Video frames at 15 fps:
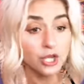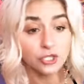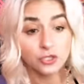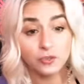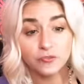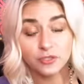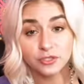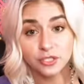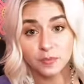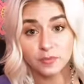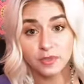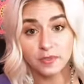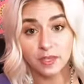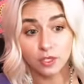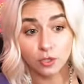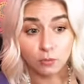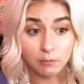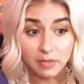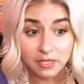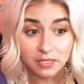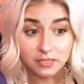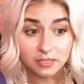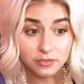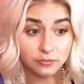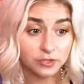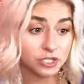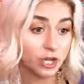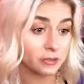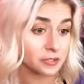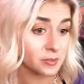So if there's something that you missed,
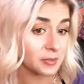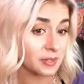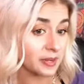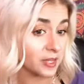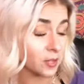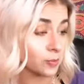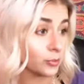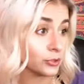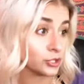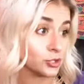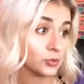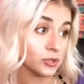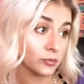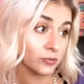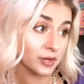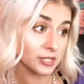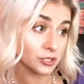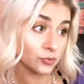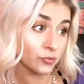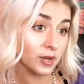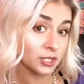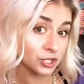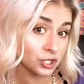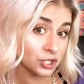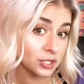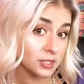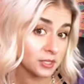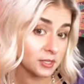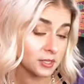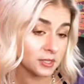reach out to me and I can point you in the right direction.